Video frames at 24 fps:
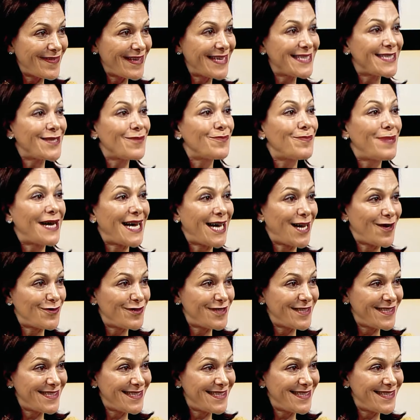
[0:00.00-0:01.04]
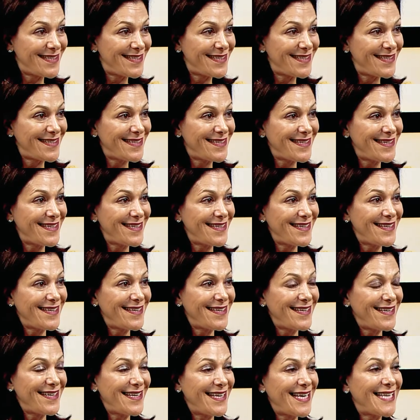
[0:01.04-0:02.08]
is empowered
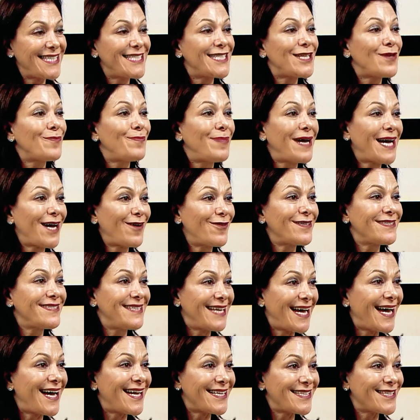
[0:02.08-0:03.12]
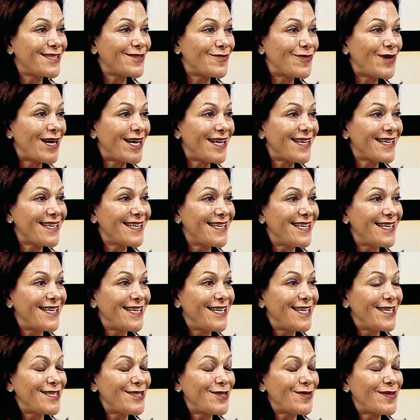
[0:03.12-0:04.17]
is an empowered dad as well.
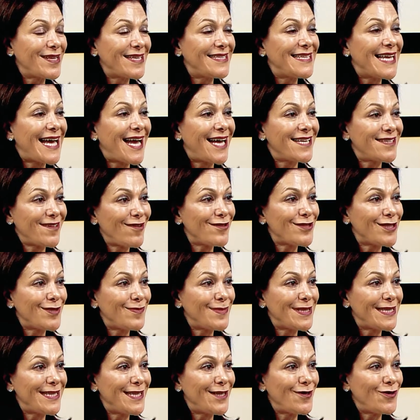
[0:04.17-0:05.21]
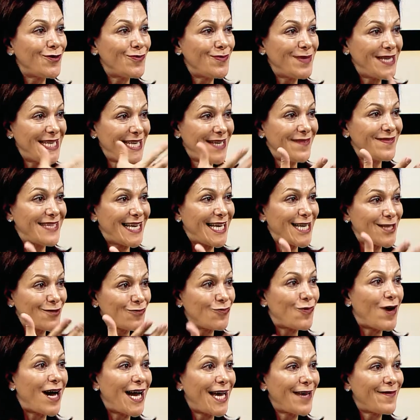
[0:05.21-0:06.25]
So the dad ultimately who believes that his
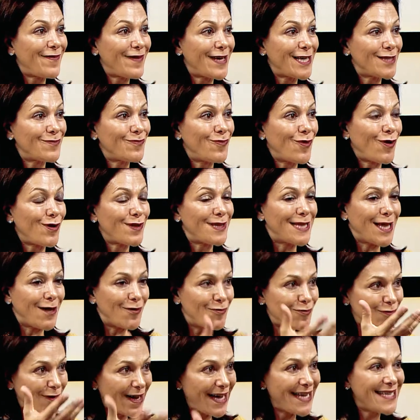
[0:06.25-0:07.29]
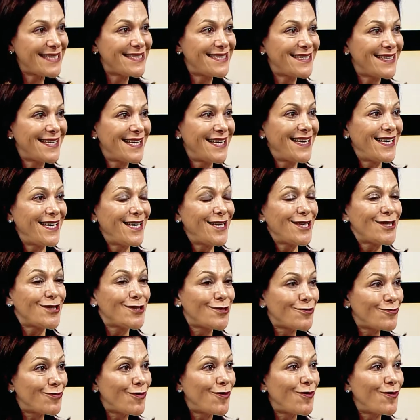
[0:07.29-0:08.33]
wife has bought that right
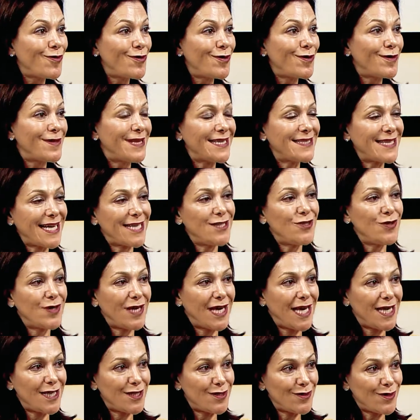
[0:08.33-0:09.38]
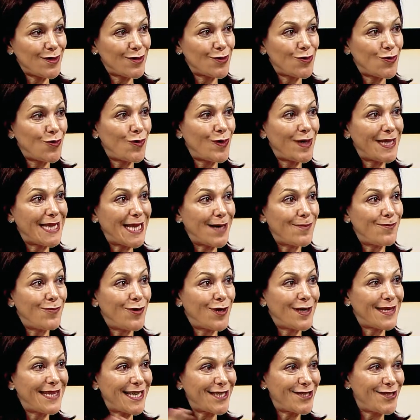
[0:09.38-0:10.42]
stroller, that educational toy, that book
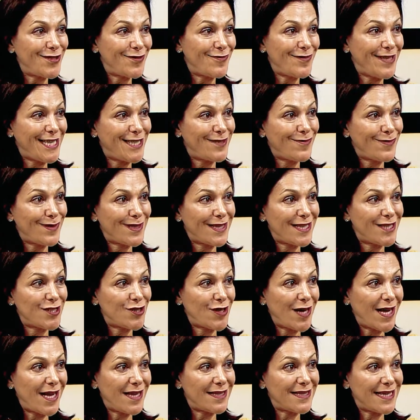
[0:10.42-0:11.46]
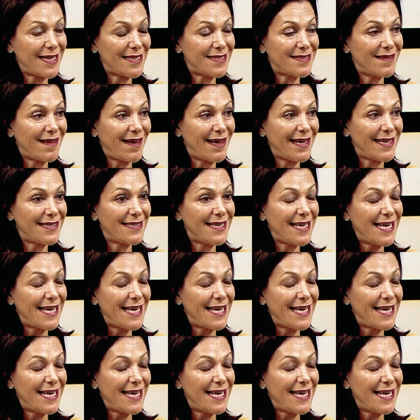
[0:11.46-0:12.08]
that she reads with the child at night,